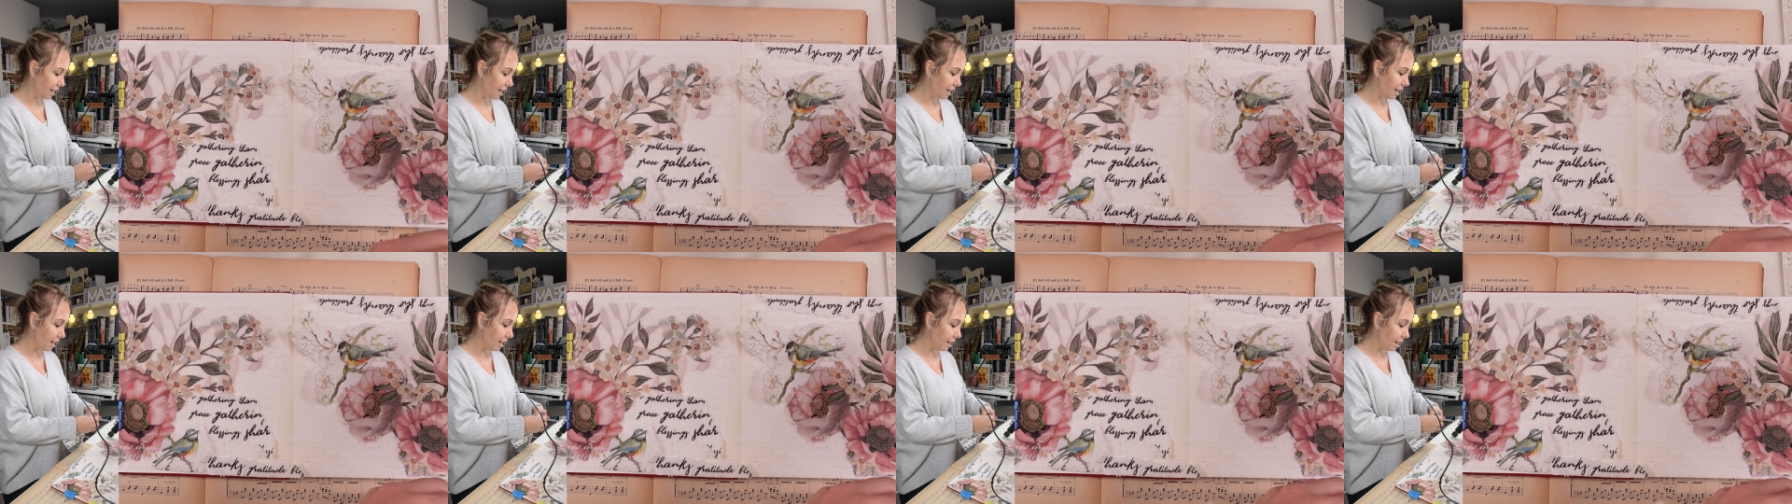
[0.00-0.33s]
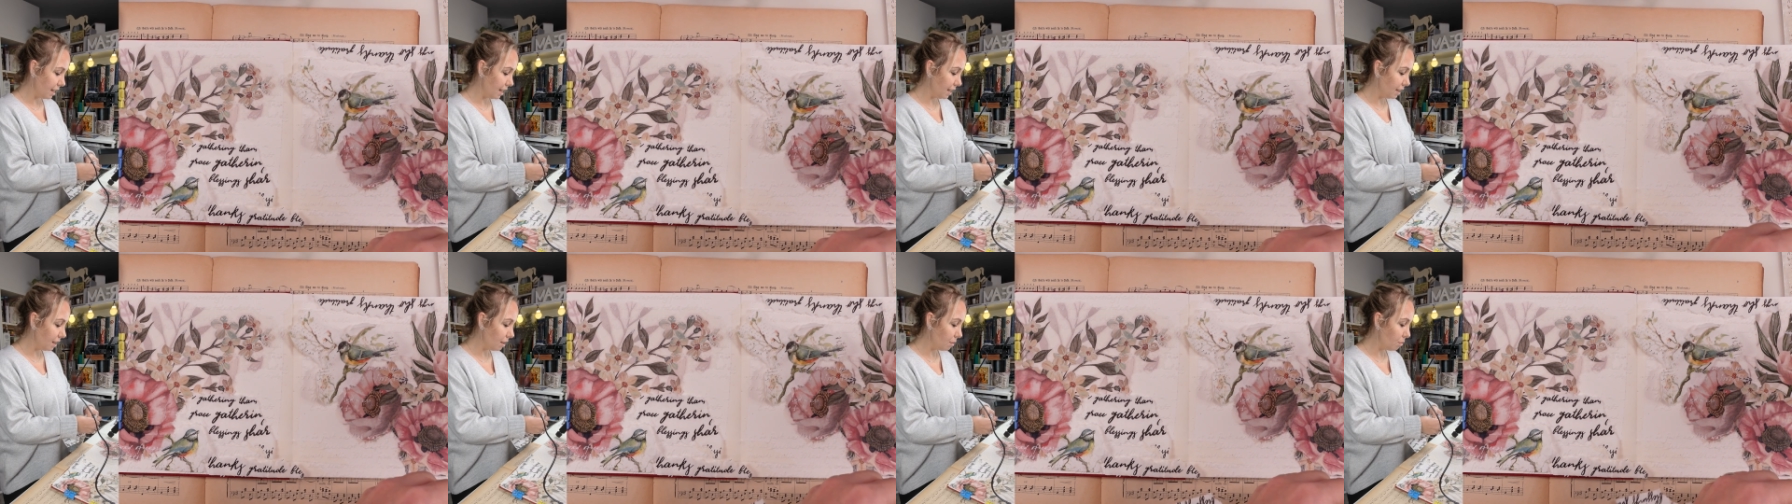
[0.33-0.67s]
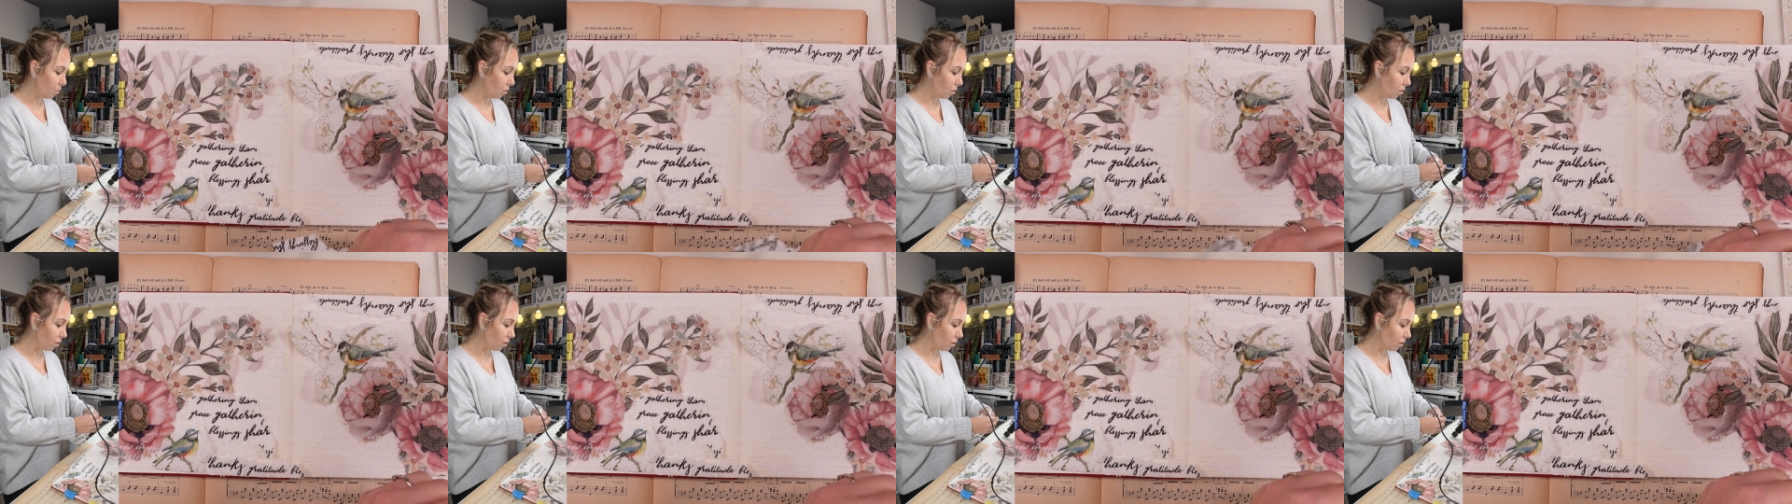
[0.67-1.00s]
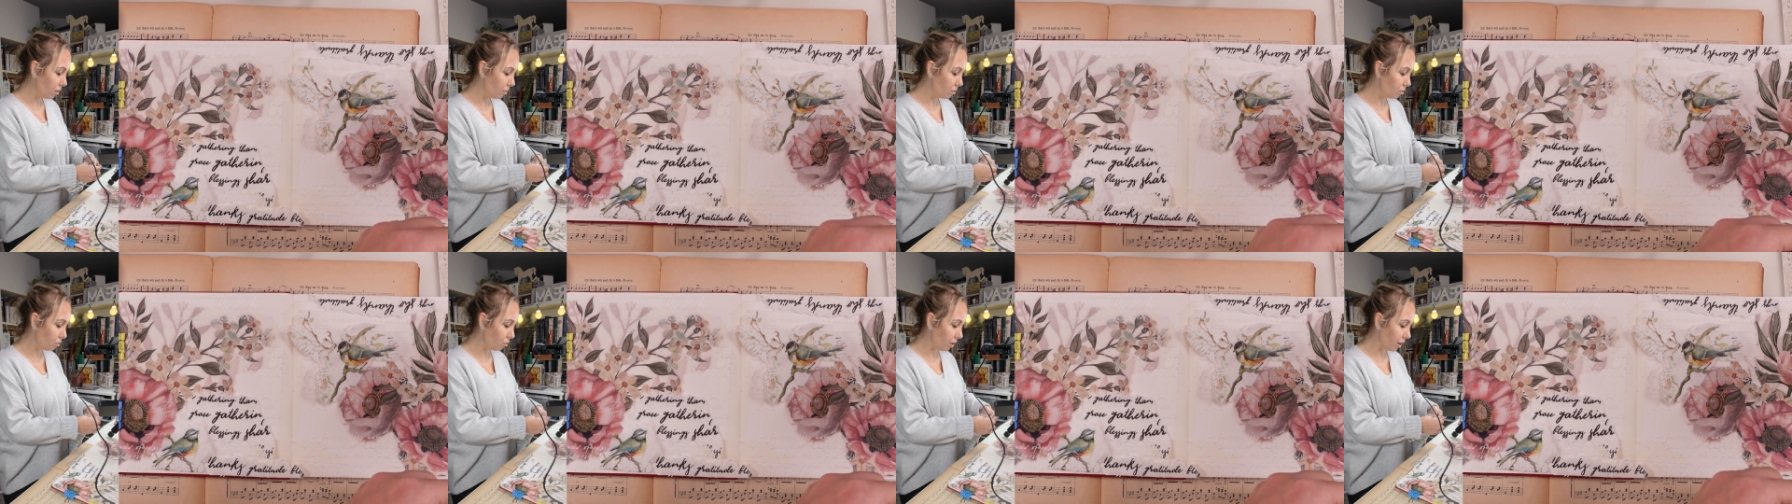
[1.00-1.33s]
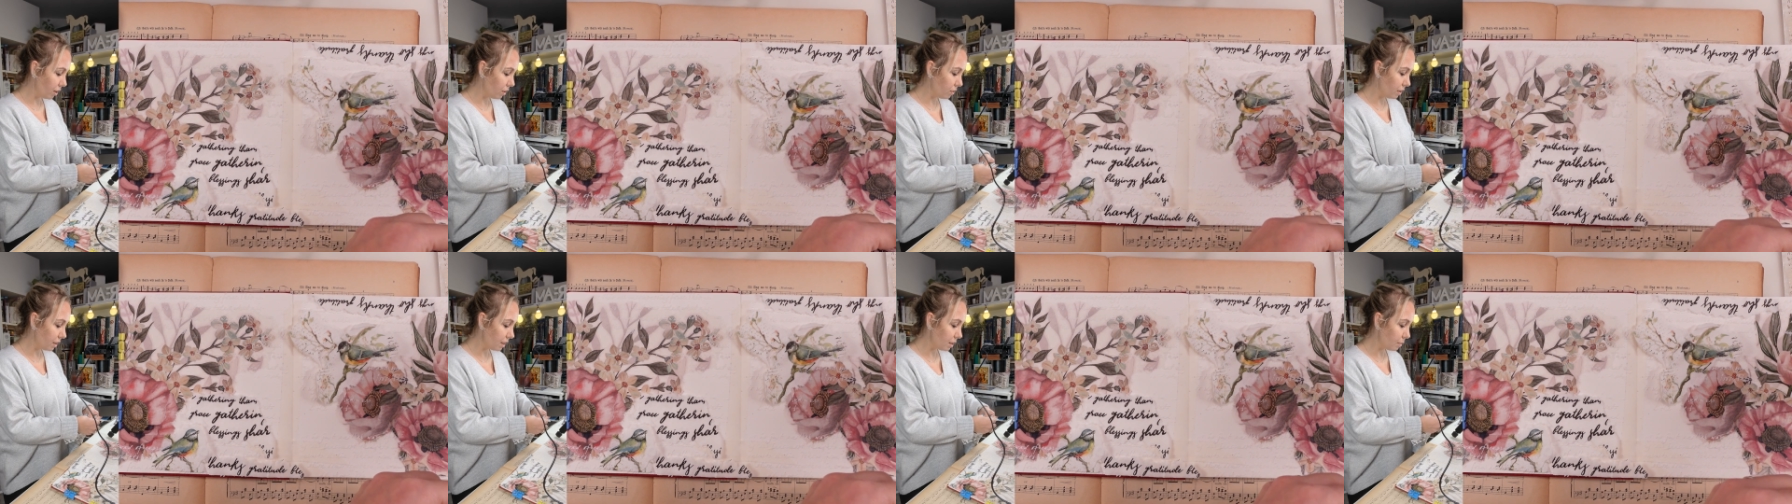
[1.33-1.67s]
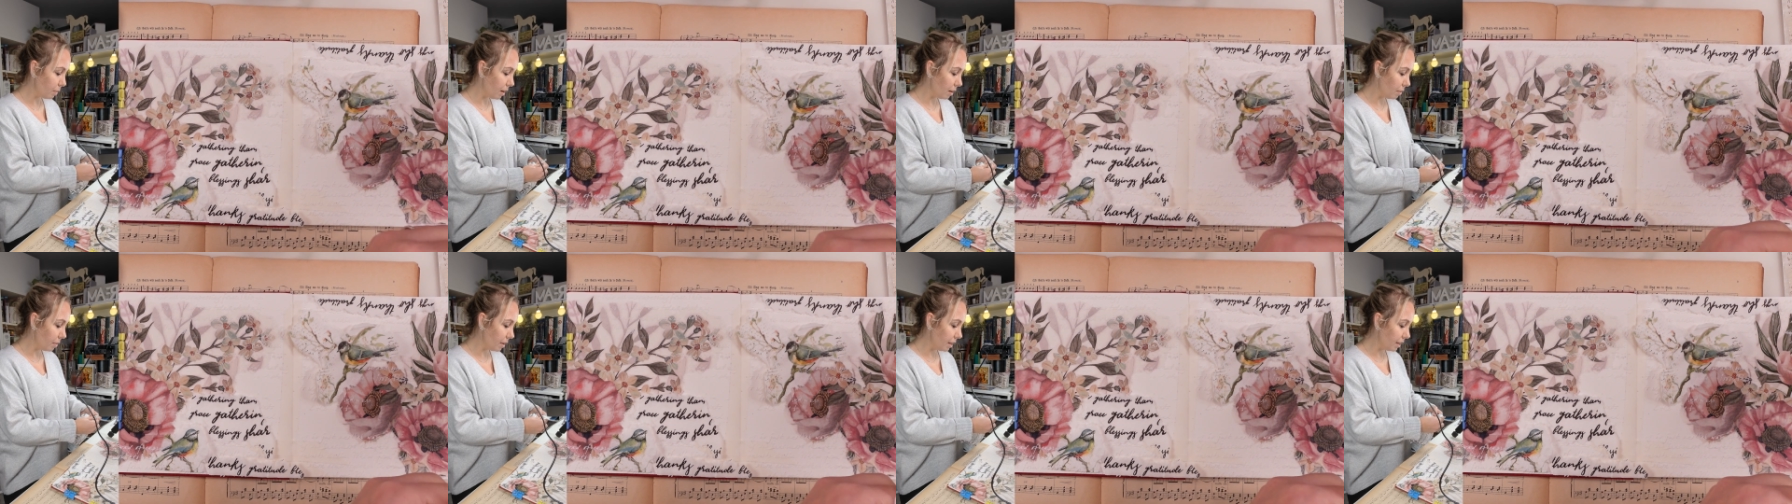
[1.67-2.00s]
And I think the more you try to
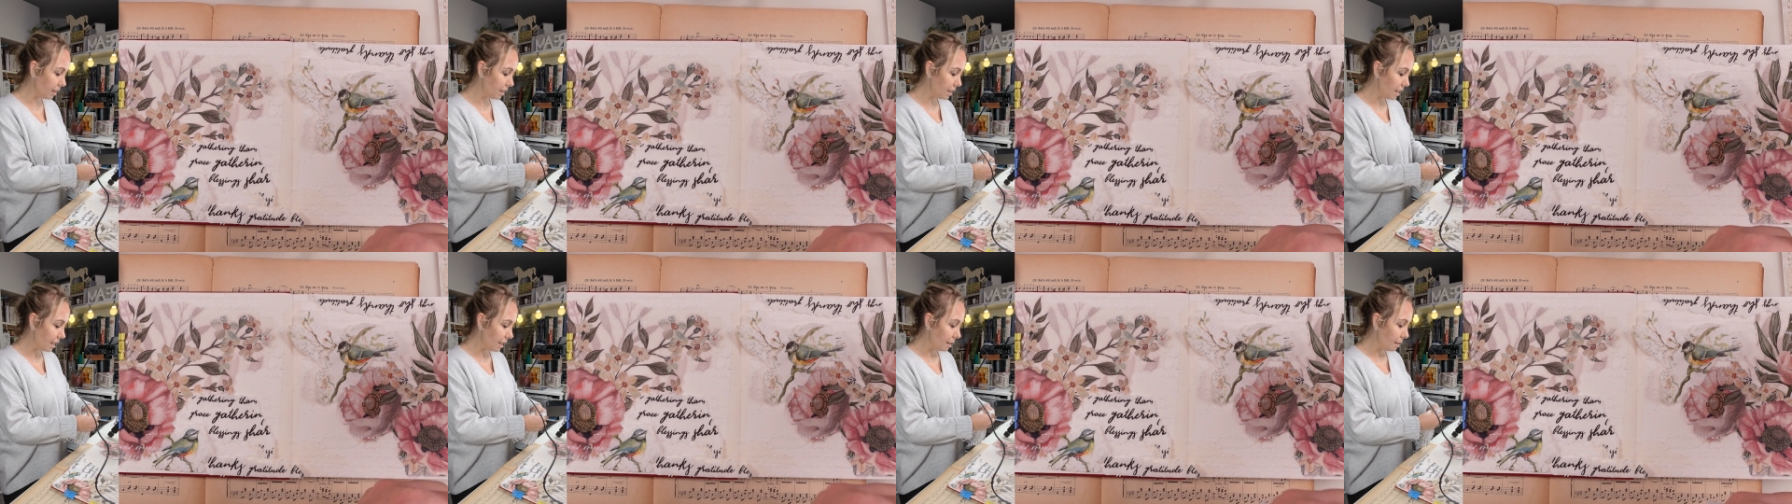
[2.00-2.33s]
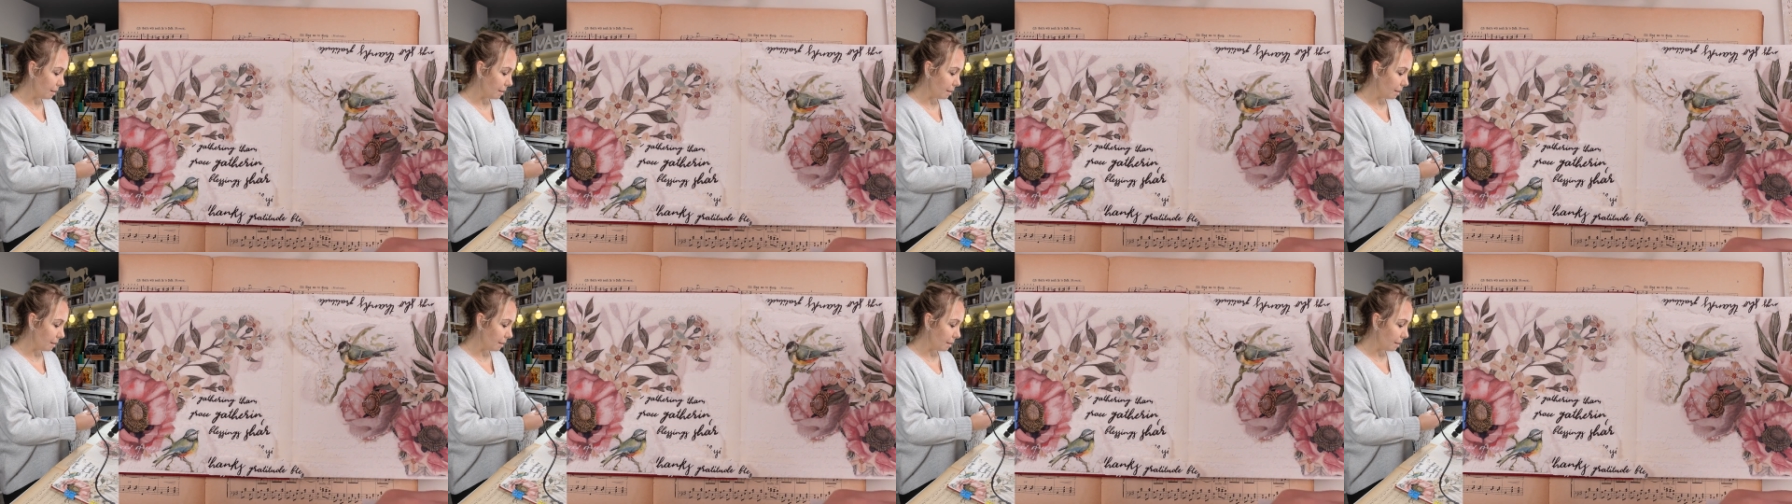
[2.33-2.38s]
experiment,